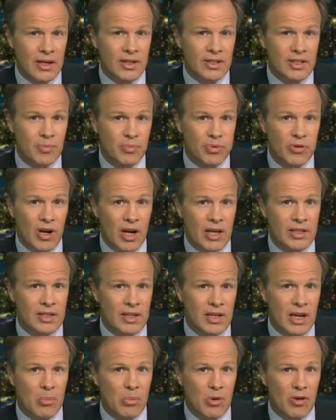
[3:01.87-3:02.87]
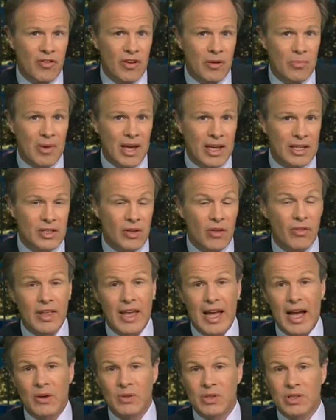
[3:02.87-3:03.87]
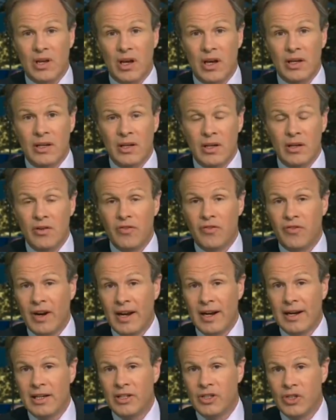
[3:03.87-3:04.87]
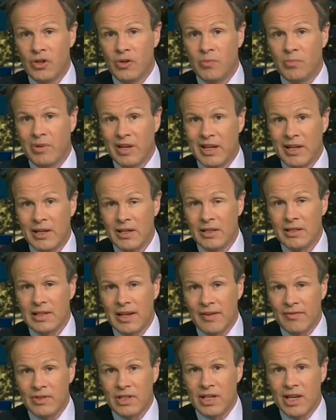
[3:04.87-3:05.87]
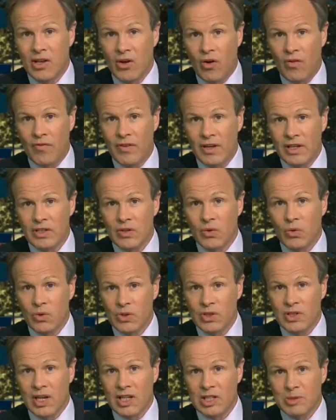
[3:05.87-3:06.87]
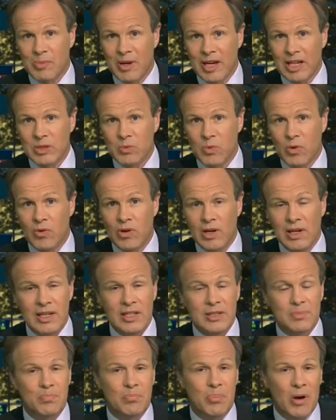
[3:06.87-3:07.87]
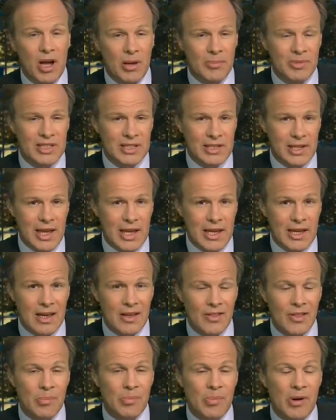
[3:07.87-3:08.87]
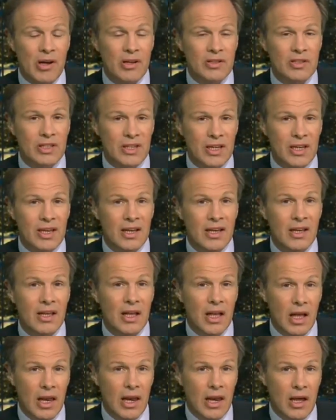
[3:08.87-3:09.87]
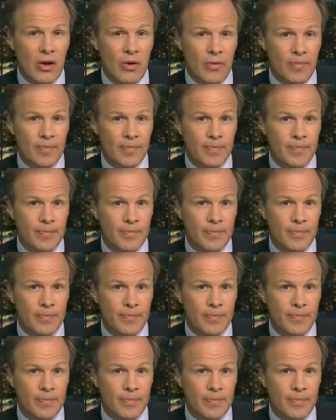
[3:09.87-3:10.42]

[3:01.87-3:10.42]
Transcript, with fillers: and a surprising number of inmates on the outside who frankly shouldn't be. 70 convicts or suspects were released by mistake in the past year alone.